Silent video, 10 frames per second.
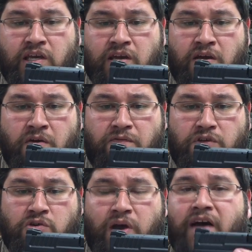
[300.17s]
if
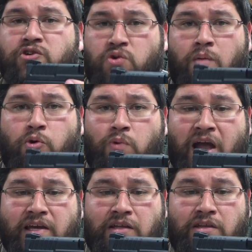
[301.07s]
you had trouble
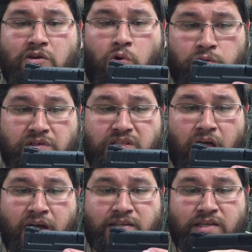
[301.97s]
racking the older
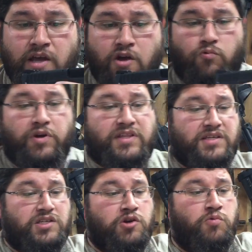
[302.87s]
slides, with
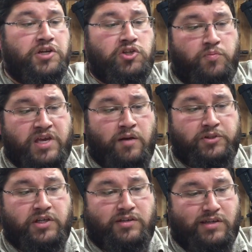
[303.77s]
this new one, you'll be
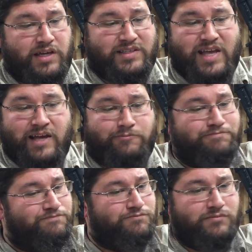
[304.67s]
able to, it's got
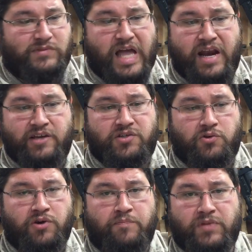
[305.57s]
that
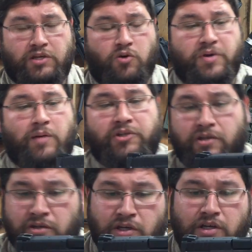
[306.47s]
extra grip that you'll be able
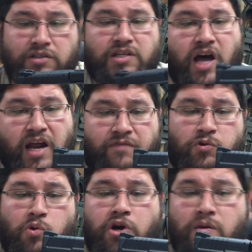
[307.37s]
to not have
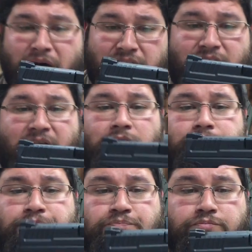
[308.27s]
to worry about that.
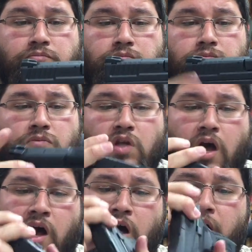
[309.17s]

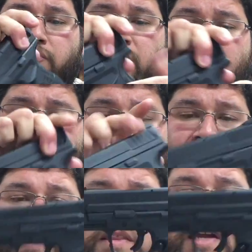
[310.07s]
The next
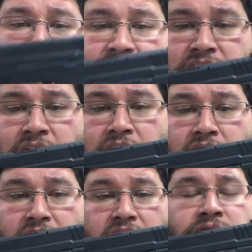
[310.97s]
thing that they did,
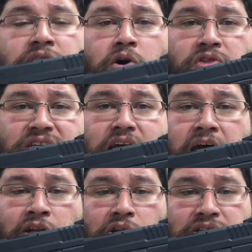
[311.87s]
even though this
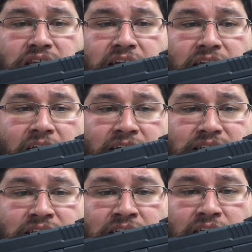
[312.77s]
kind of looks like an
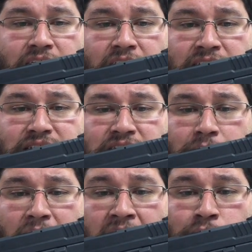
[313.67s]
XD and
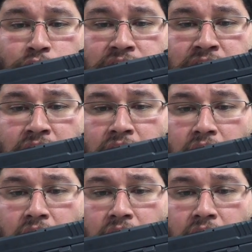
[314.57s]
XDM hybrid,